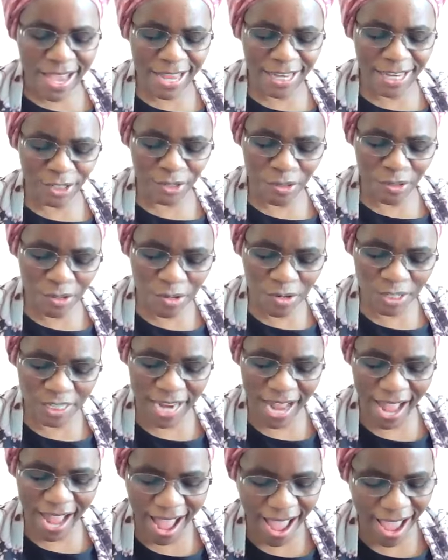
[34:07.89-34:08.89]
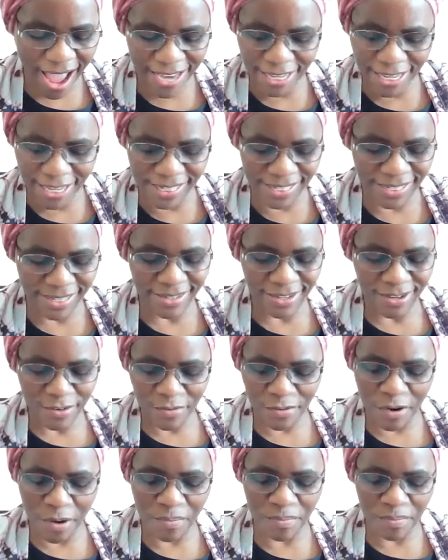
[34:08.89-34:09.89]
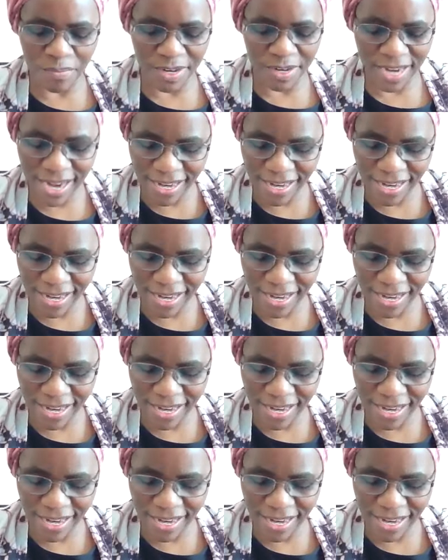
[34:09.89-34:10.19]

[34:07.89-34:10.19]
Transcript: and do not hide from